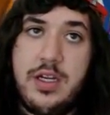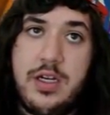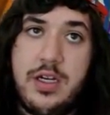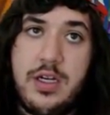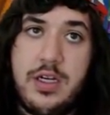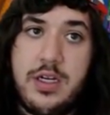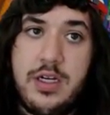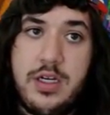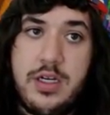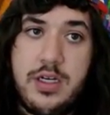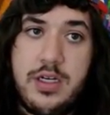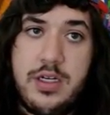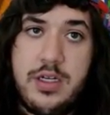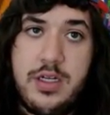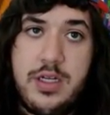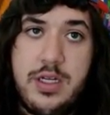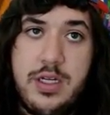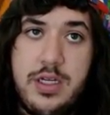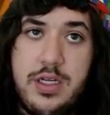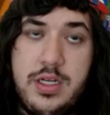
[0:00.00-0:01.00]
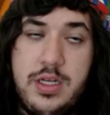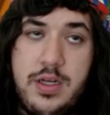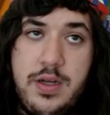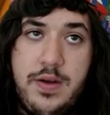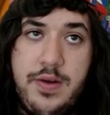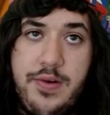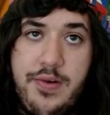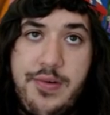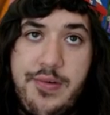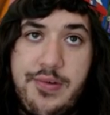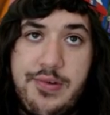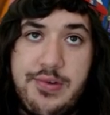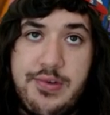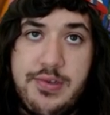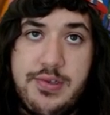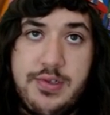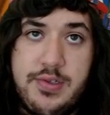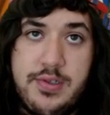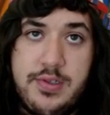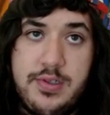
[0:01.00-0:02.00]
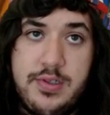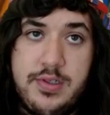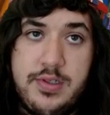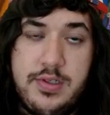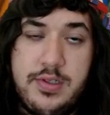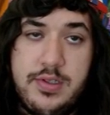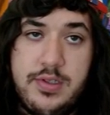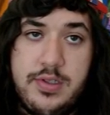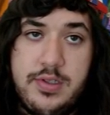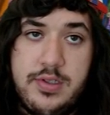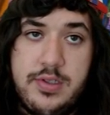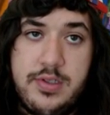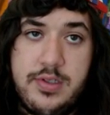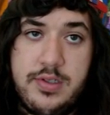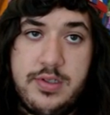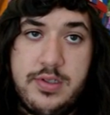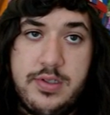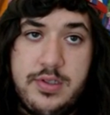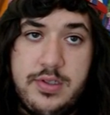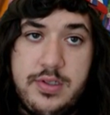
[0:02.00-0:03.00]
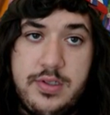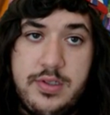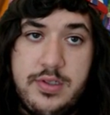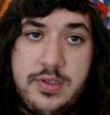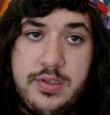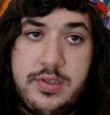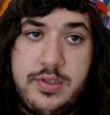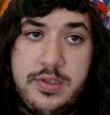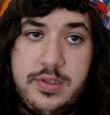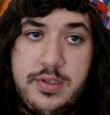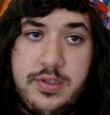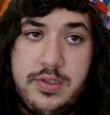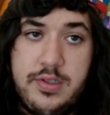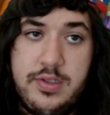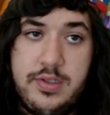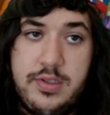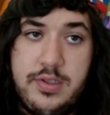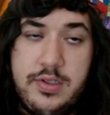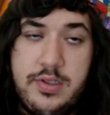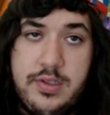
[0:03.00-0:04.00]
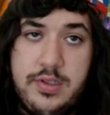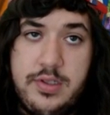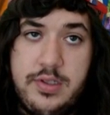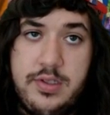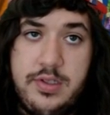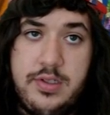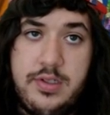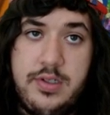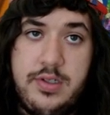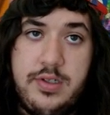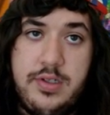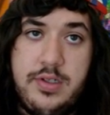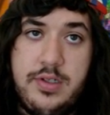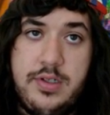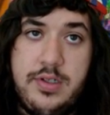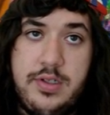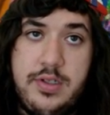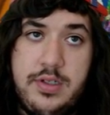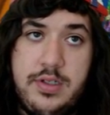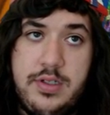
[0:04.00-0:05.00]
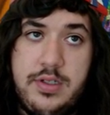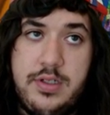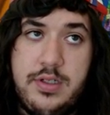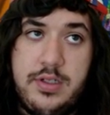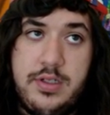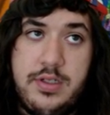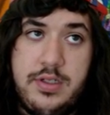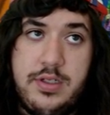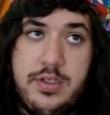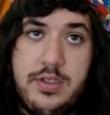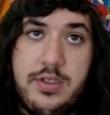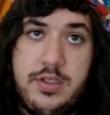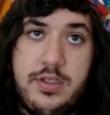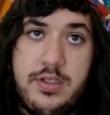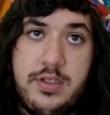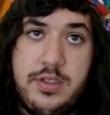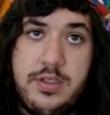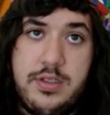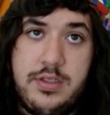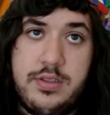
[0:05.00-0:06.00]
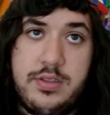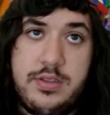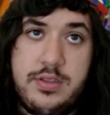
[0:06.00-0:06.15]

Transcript: No one is speaking in this clip.